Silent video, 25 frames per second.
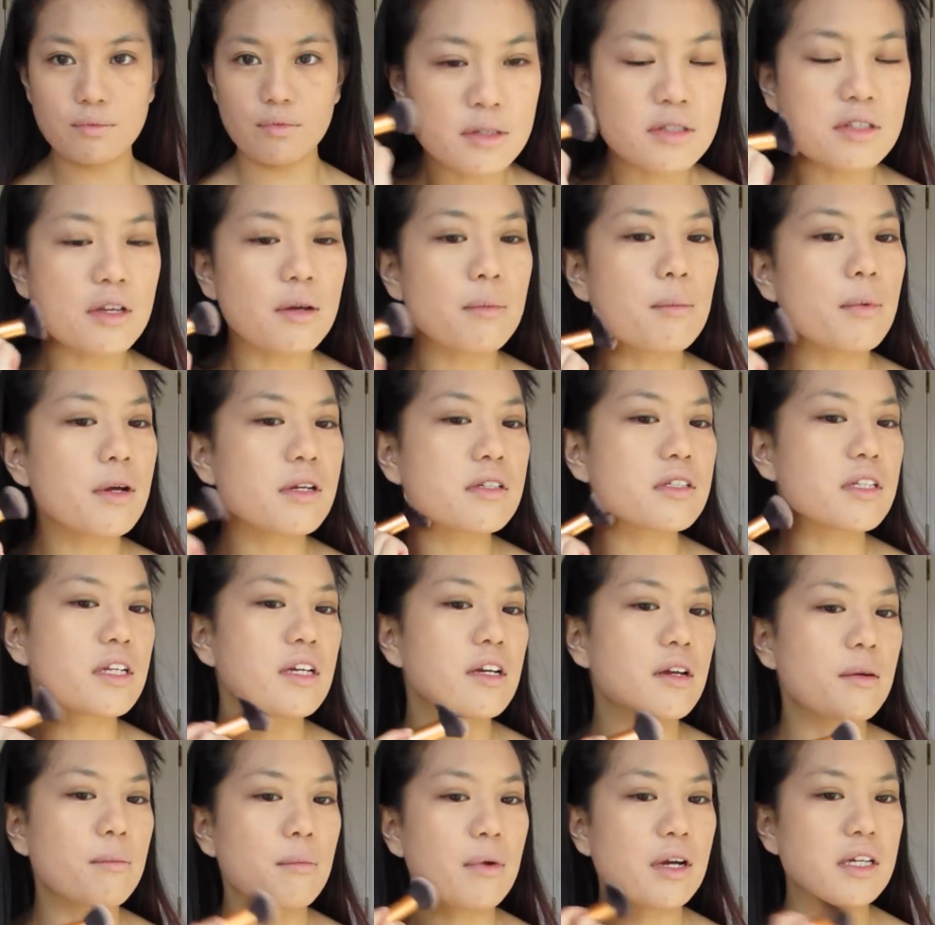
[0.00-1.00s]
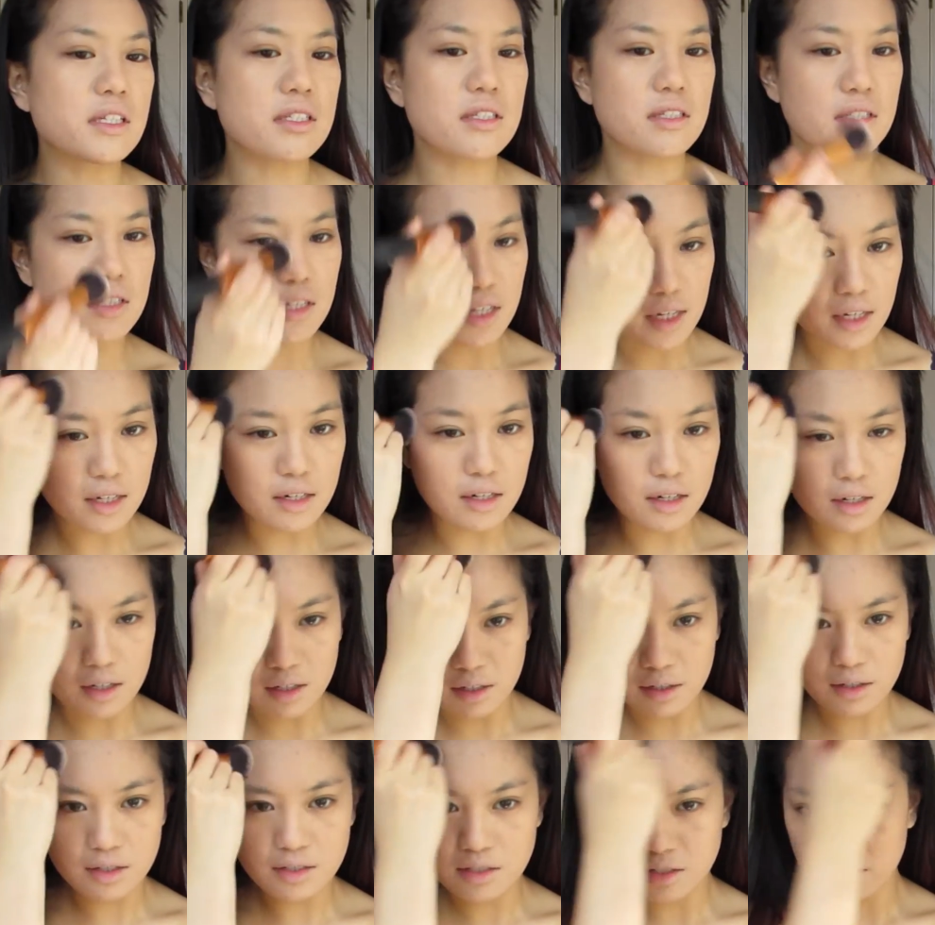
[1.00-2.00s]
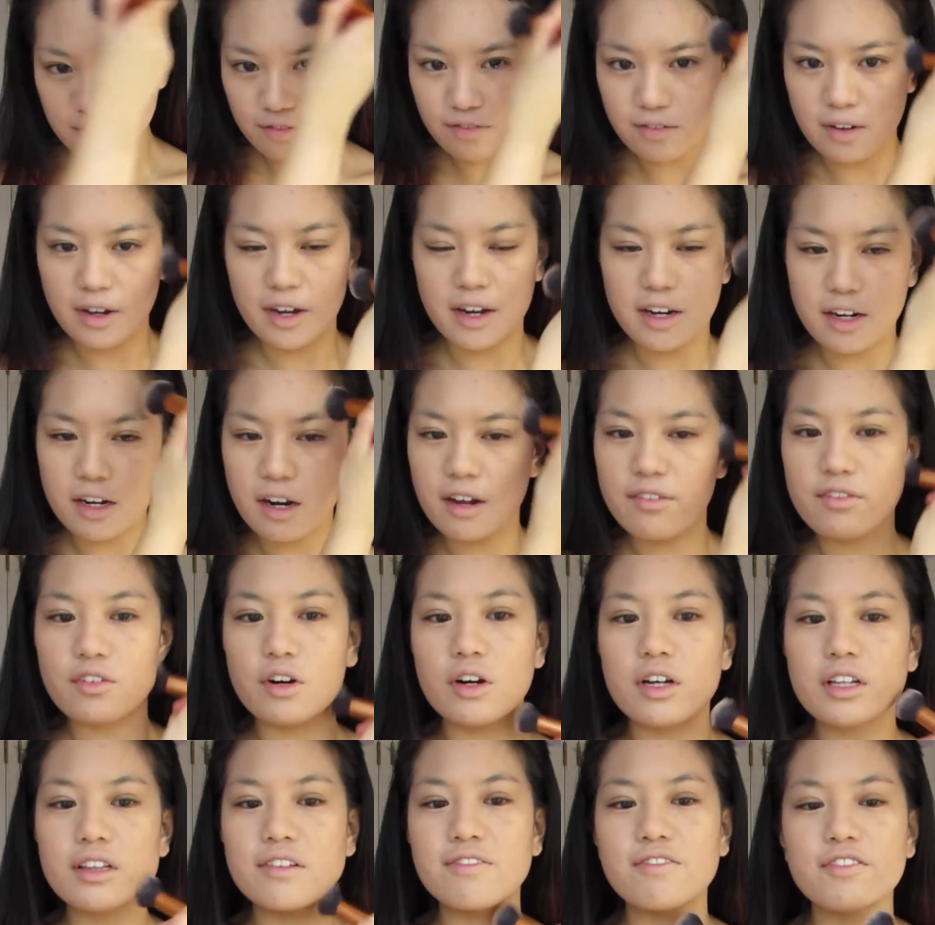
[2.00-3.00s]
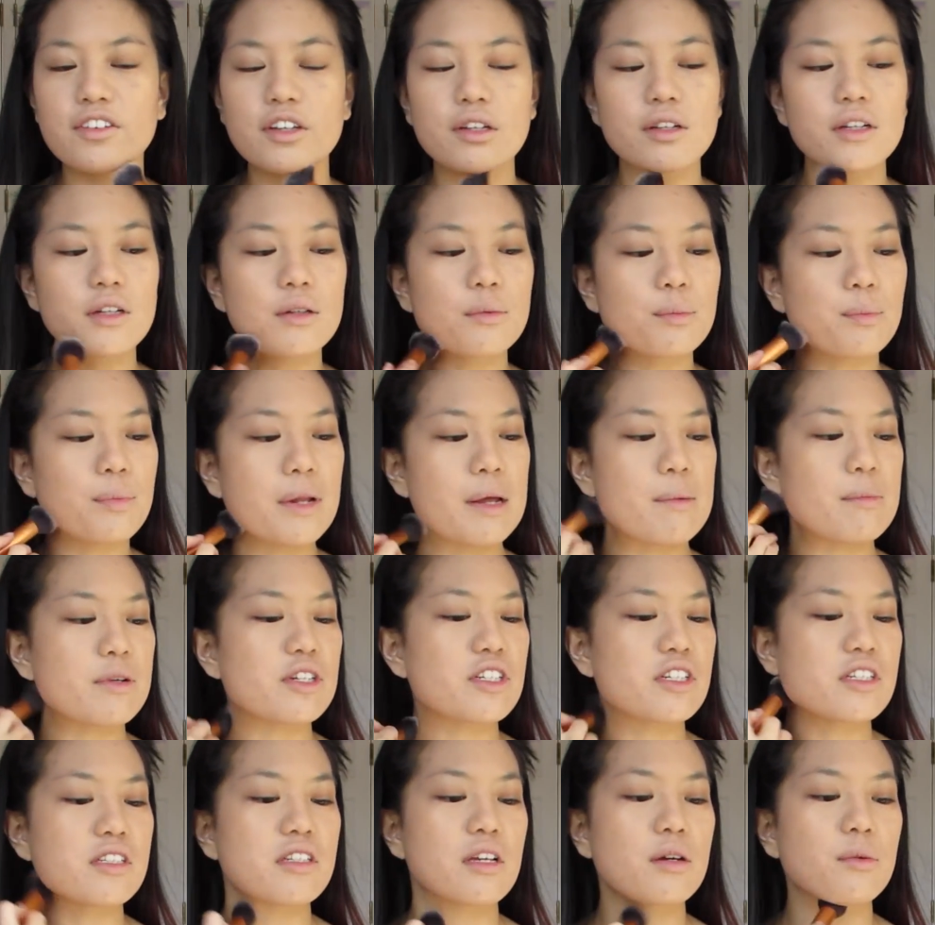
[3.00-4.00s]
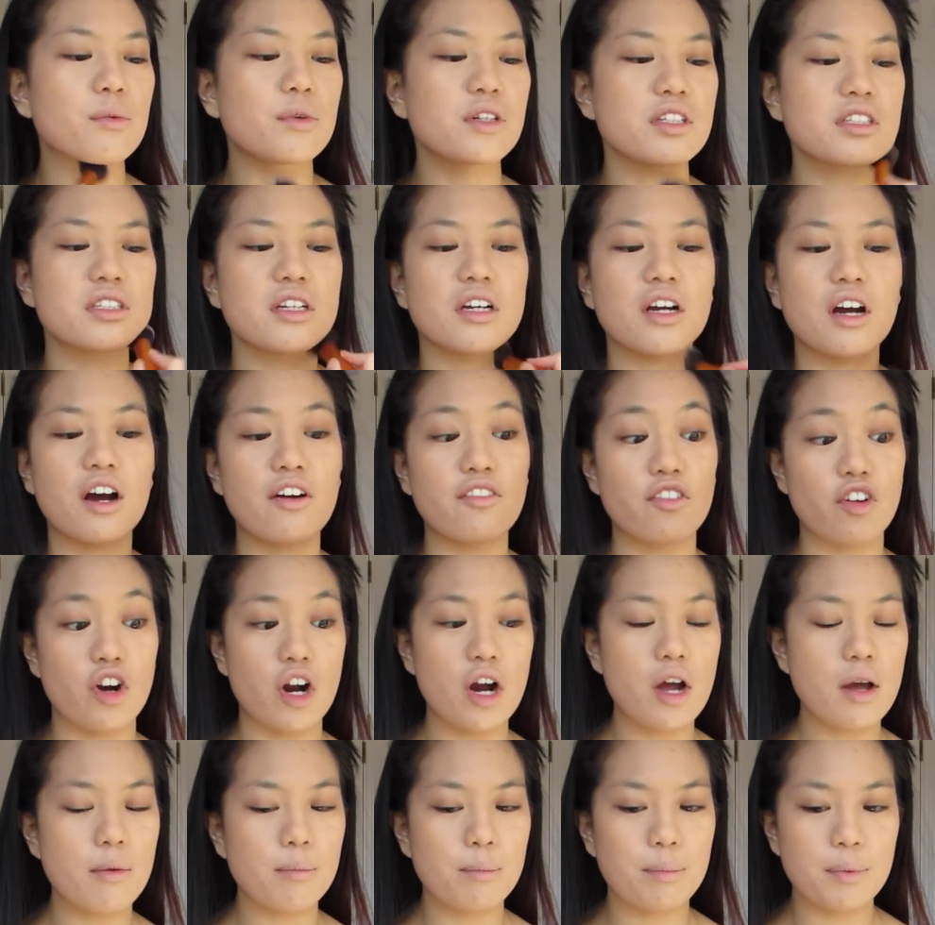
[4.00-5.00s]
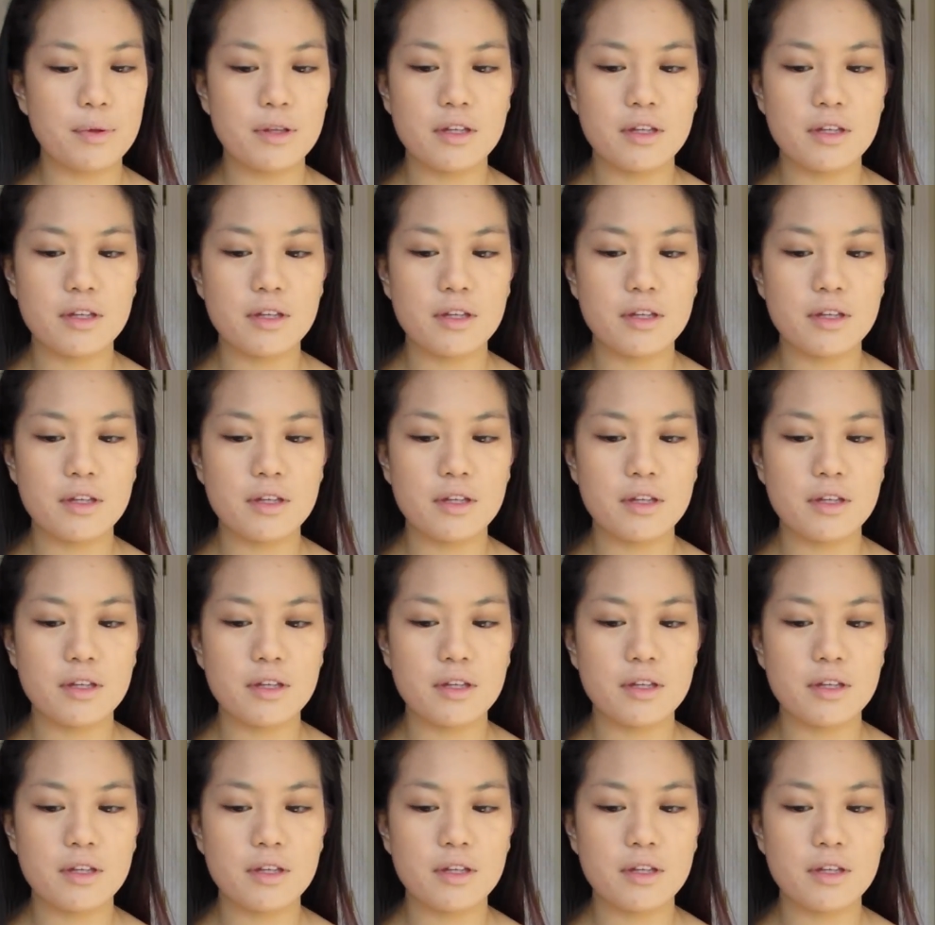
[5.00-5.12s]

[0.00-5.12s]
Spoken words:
So mostly my skin looks fine. I've got a few little blemishes that I want to cover up.